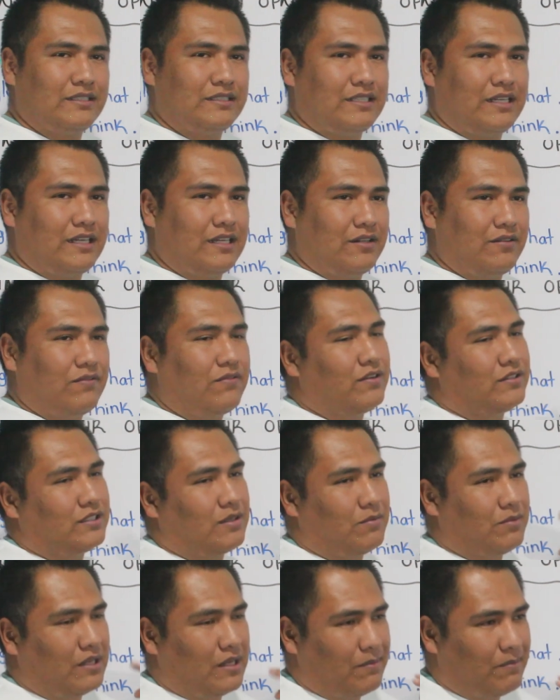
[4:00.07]
saying, for
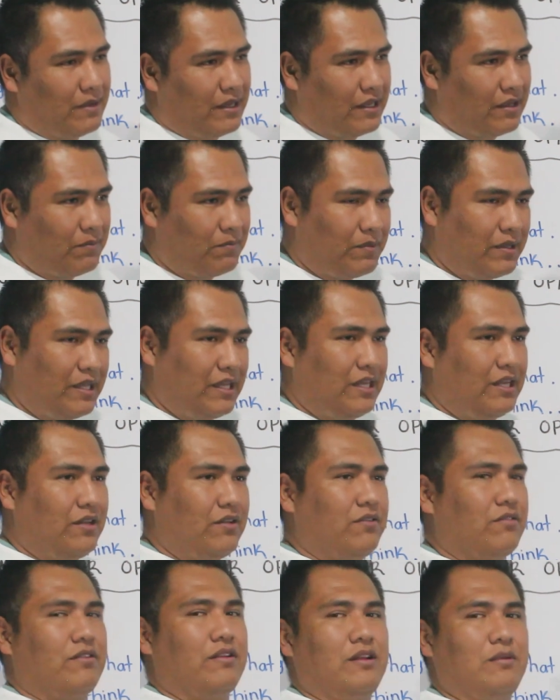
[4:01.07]
example, in my
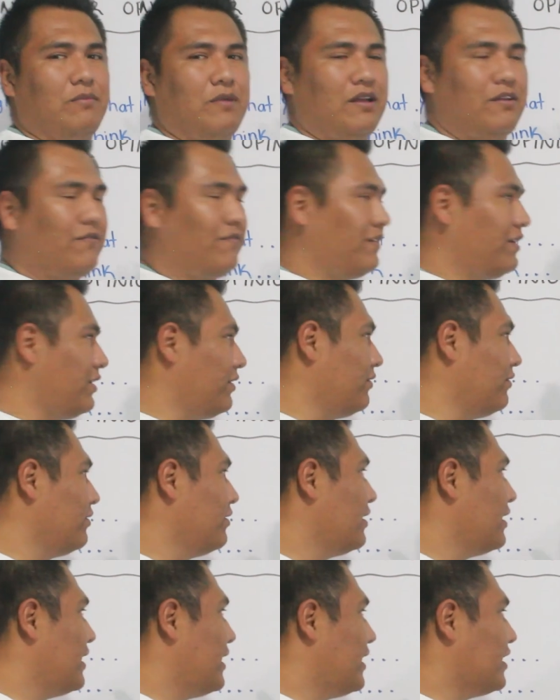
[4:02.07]
opinion, in my view.
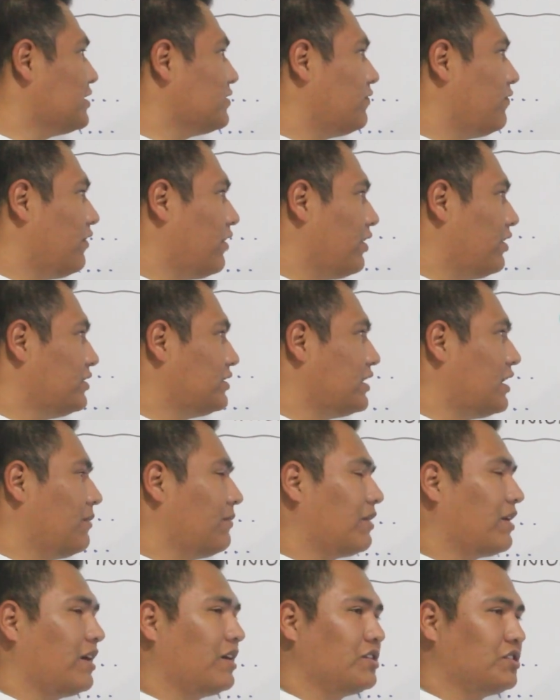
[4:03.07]
As far as
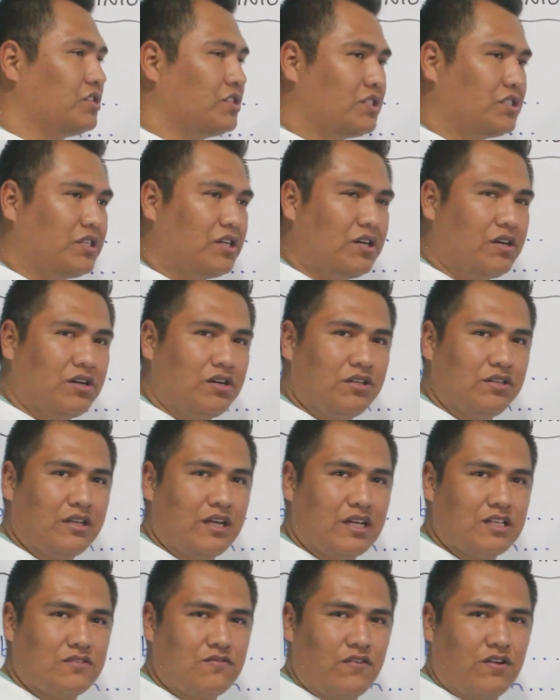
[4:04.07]
I'm concerned,
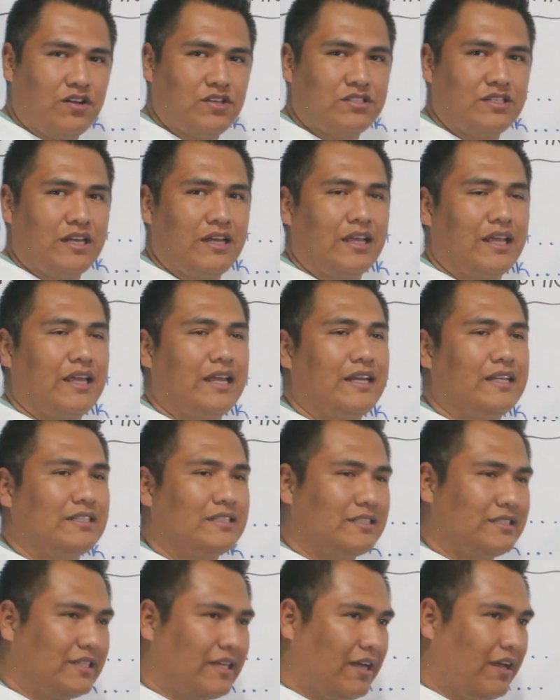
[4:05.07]
as far as I
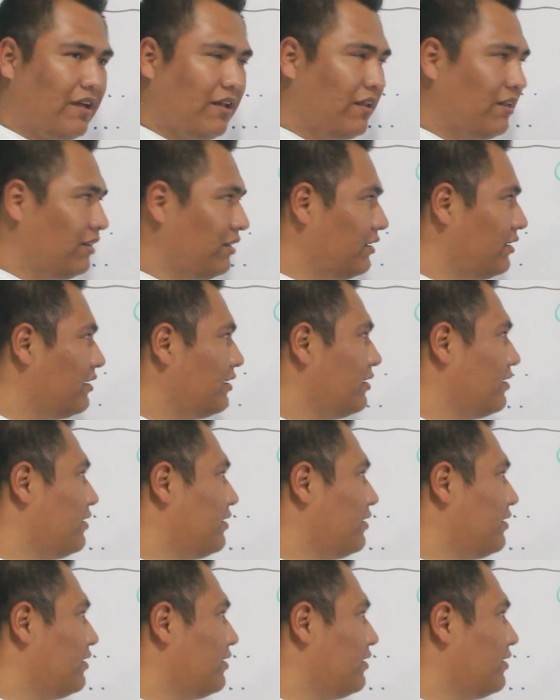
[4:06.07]
can tell,